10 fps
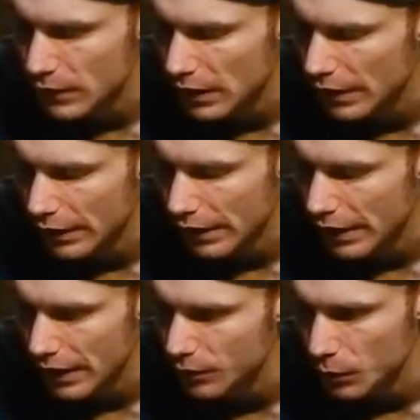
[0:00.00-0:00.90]
I
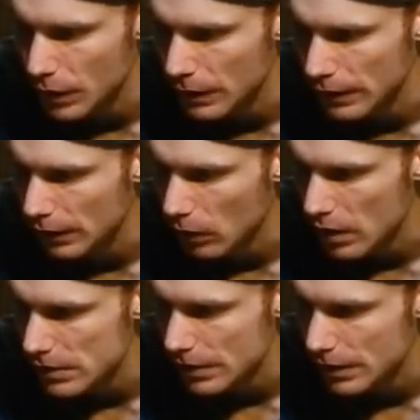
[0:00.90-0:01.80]
had the word and I
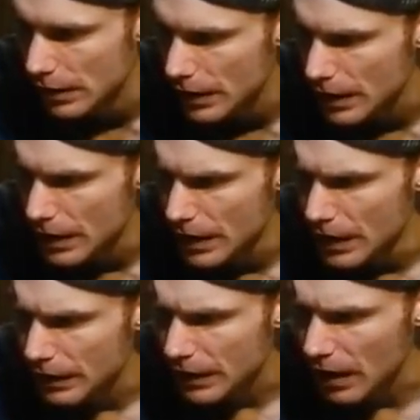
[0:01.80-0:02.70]
lost it.
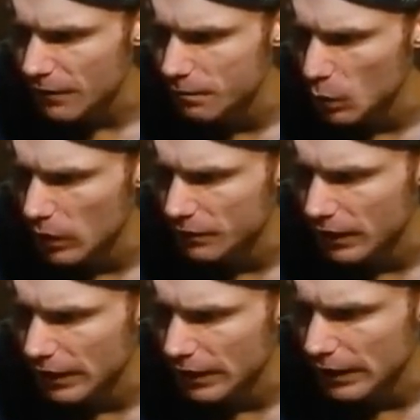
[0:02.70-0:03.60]
Kind of more of
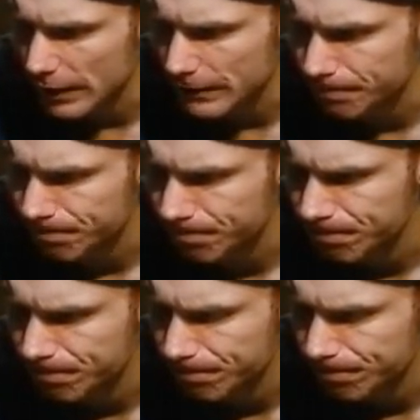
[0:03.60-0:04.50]
a
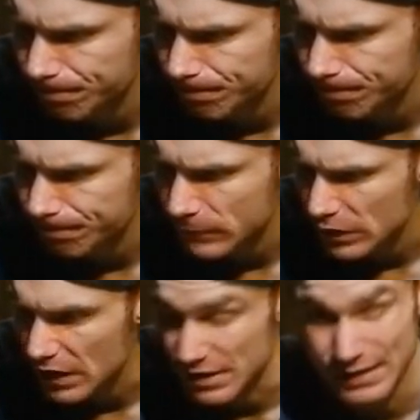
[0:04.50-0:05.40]

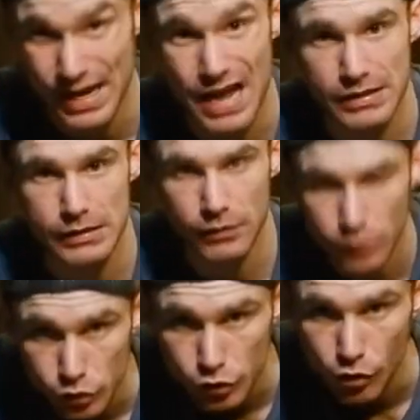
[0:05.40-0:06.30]
zest
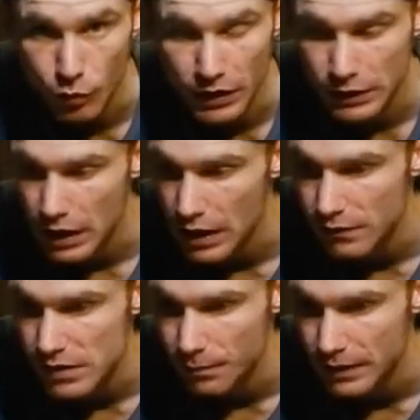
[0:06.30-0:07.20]
to it. Kind
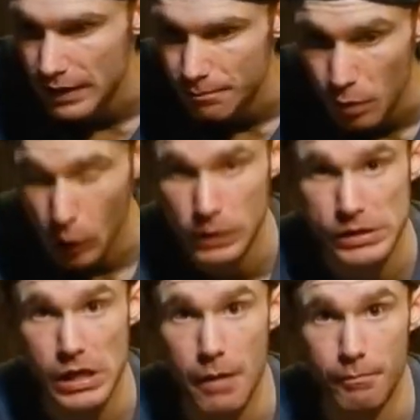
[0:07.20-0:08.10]
of something that
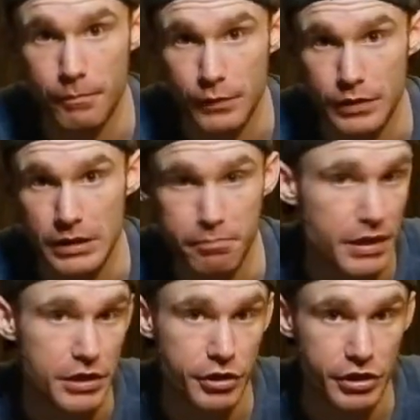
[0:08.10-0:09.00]
perks up the
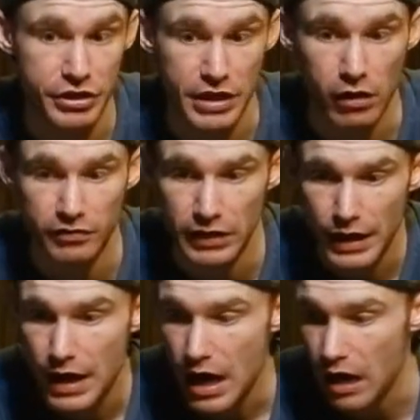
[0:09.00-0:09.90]
peach itself.
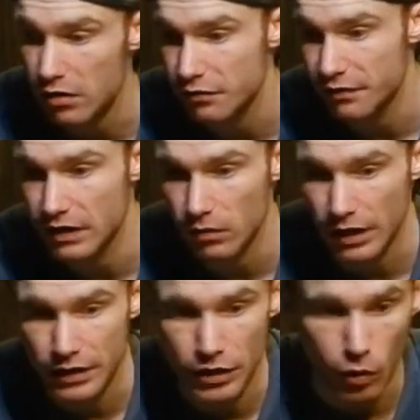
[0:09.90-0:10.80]
I don't feel
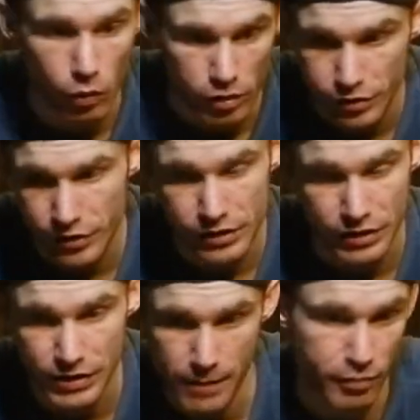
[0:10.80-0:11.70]
like the orange is
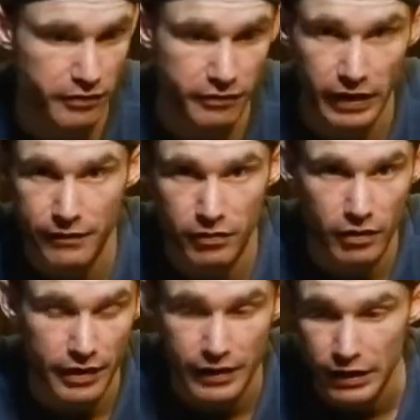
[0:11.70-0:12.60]
a separate
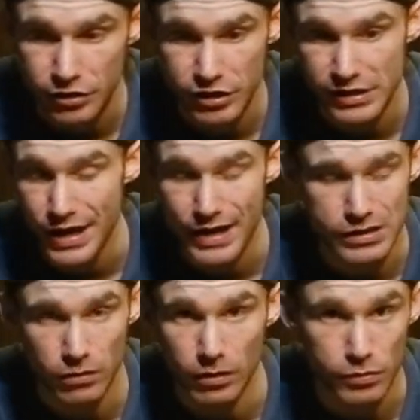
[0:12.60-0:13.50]
flavor. I think it just
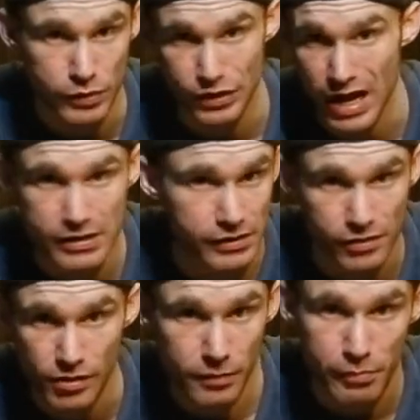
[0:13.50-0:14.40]
adds a little zest
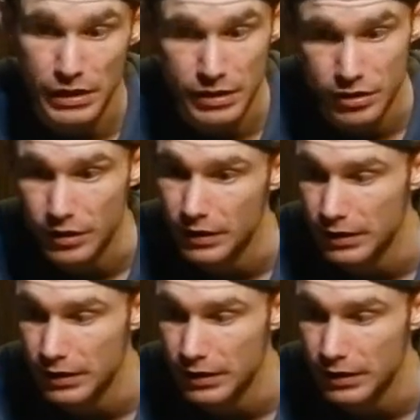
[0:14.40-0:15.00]
to the peach.